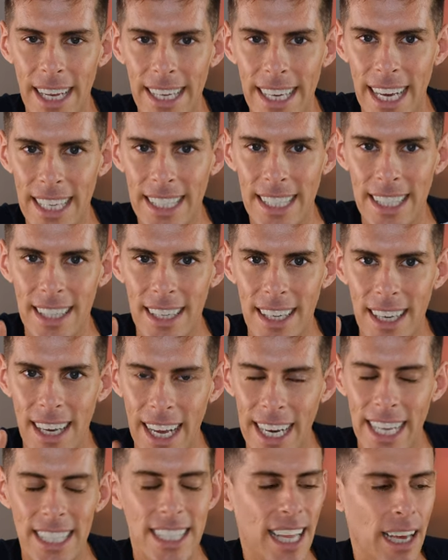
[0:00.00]
And yes,
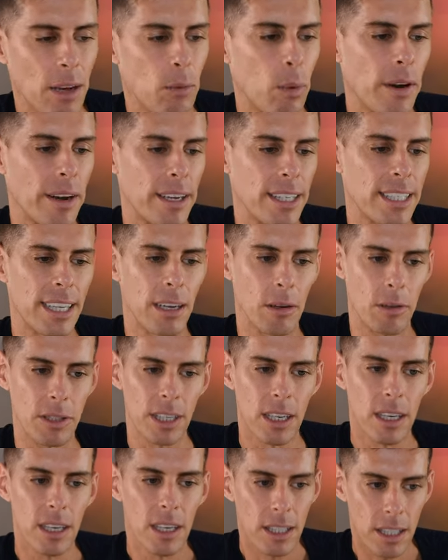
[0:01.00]
it is like wearing stilts.